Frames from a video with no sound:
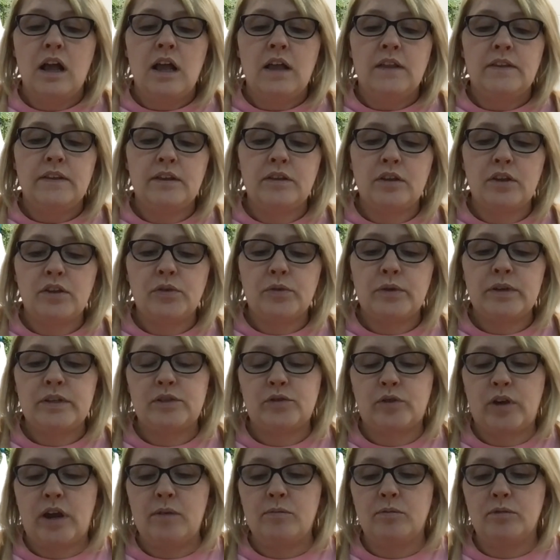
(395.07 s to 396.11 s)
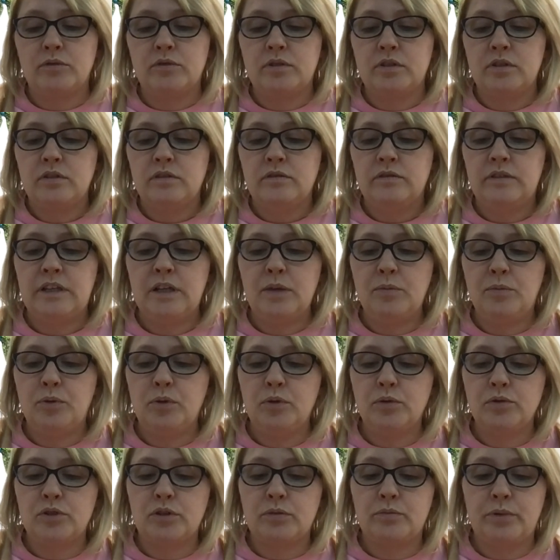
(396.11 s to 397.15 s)
The other three scrambled. Nina
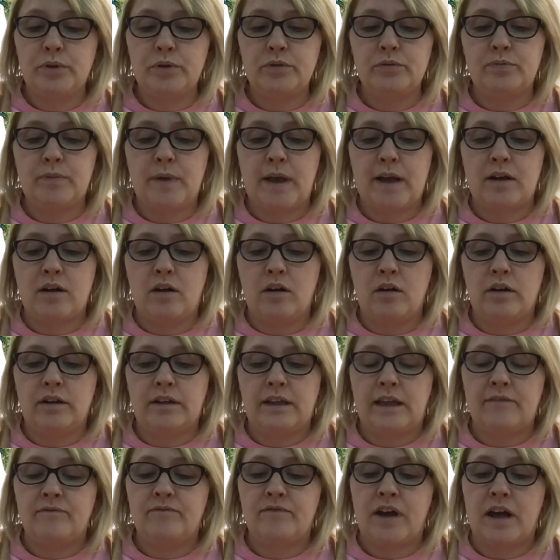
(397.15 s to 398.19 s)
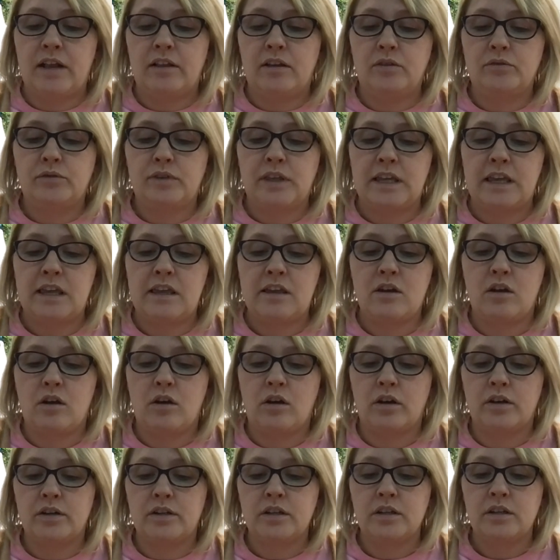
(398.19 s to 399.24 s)
pulled her boot back on and followed, thinking
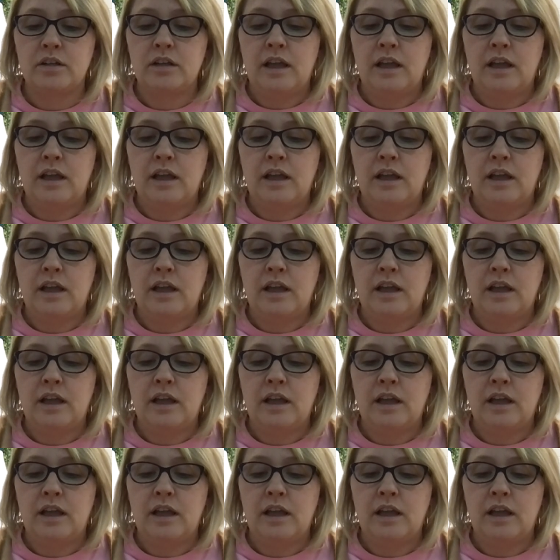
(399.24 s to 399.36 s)
hard.